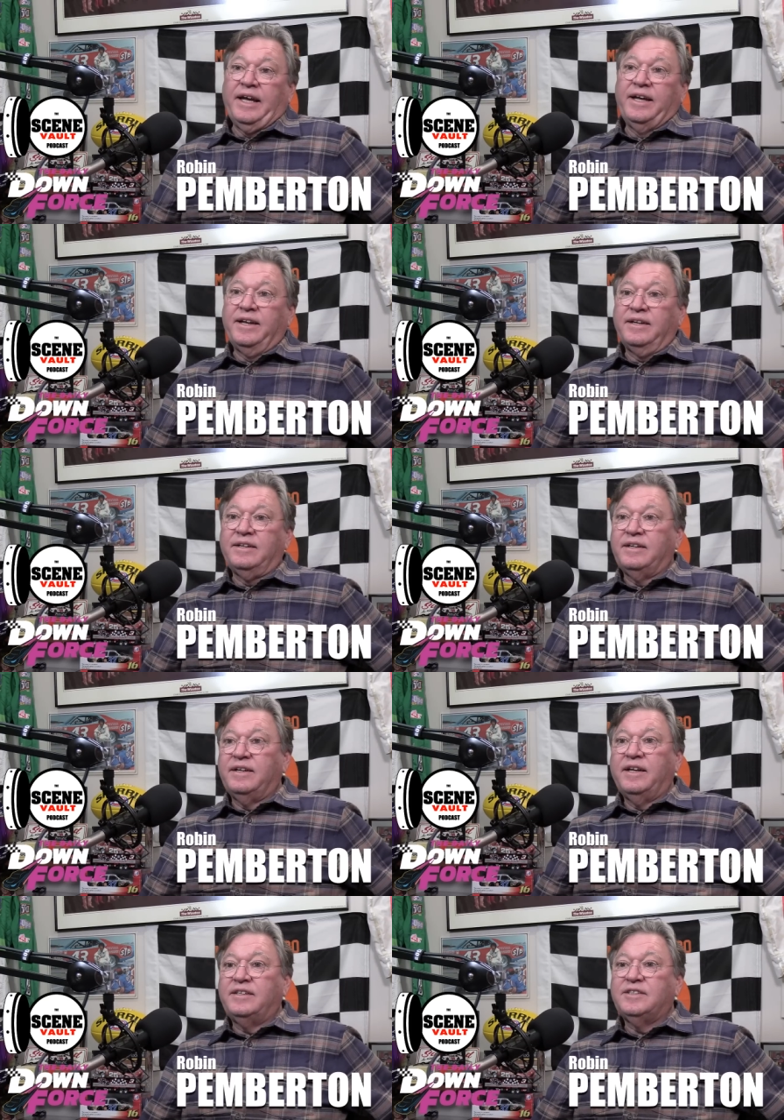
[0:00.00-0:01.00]
and
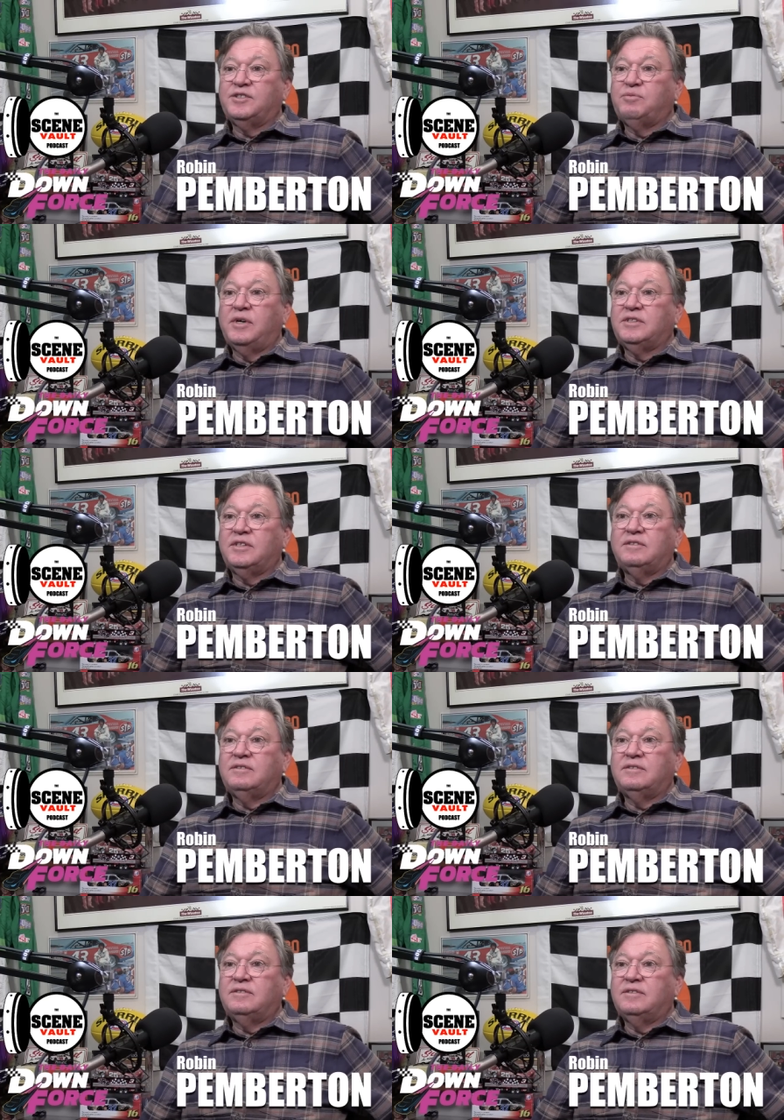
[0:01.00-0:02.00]
it just wasn't
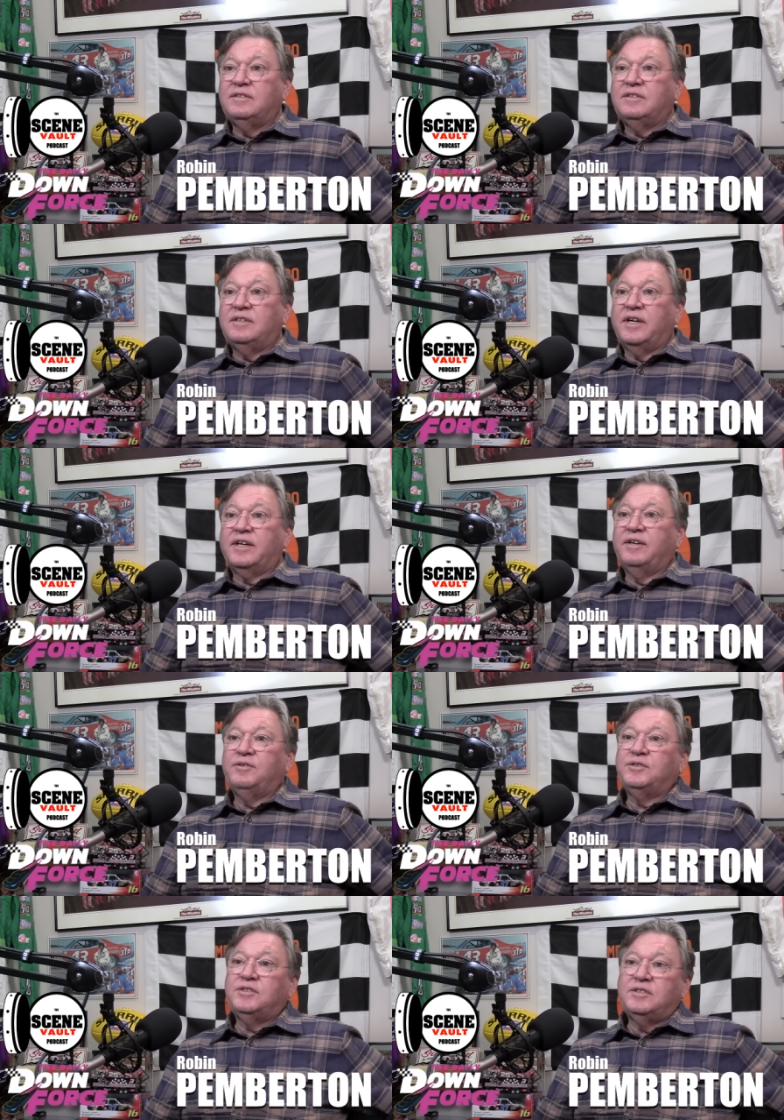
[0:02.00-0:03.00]
like it
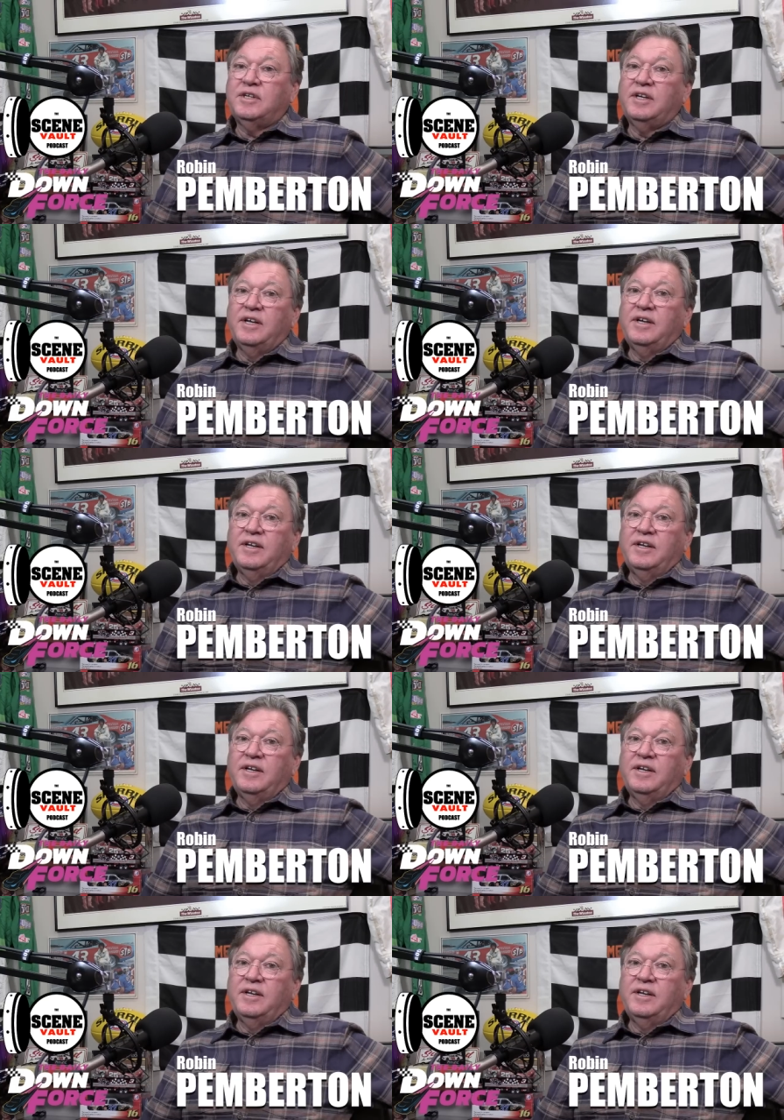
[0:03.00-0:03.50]
was.